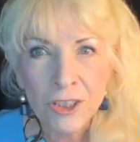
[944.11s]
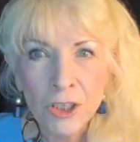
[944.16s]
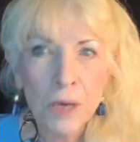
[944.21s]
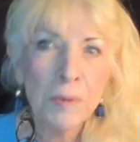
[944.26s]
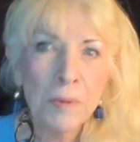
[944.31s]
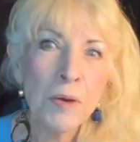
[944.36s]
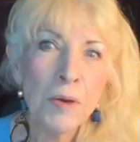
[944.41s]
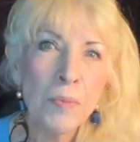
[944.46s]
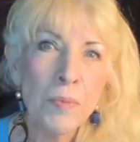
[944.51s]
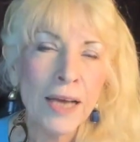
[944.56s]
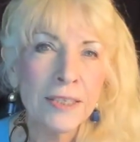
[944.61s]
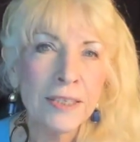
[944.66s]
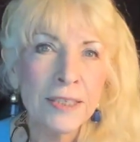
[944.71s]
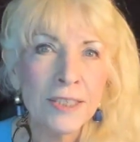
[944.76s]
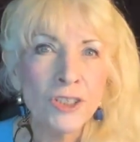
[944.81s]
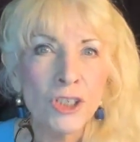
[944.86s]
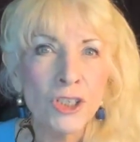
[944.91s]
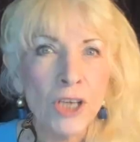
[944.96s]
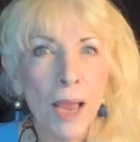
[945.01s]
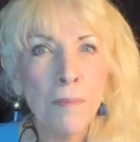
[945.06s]
Do me
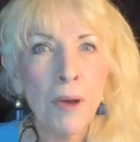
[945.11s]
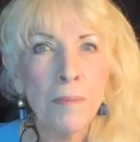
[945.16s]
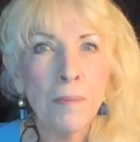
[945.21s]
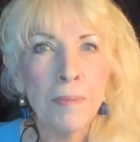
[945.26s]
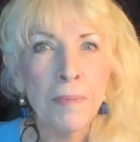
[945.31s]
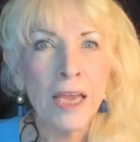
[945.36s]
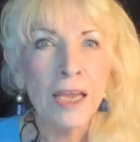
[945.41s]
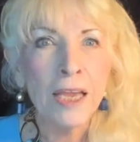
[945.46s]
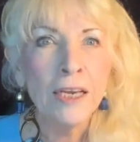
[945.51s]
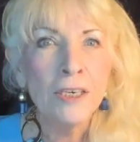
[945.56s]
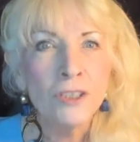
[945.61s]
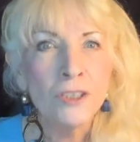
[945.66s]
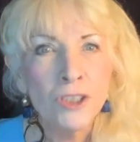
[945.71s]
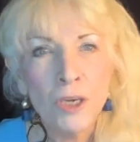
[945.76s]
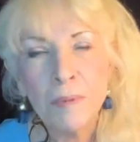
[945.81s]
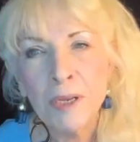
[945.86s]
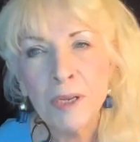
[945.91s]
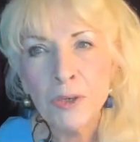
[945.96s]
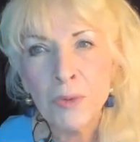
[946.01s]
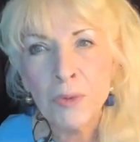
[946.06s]
once, shame on me,
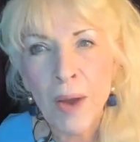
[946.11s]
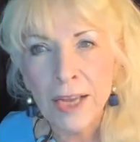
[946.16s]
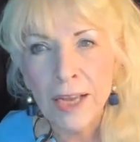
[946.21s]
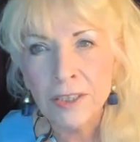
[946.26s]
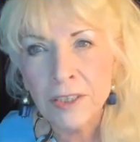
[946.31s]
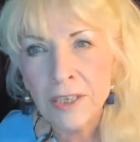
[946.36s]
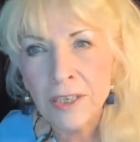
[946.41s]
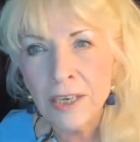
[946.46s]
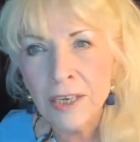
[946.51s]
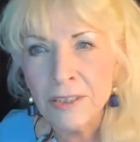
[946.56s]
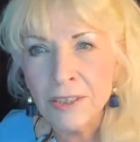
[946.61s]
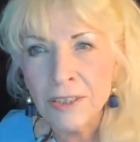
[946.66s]
do me twice,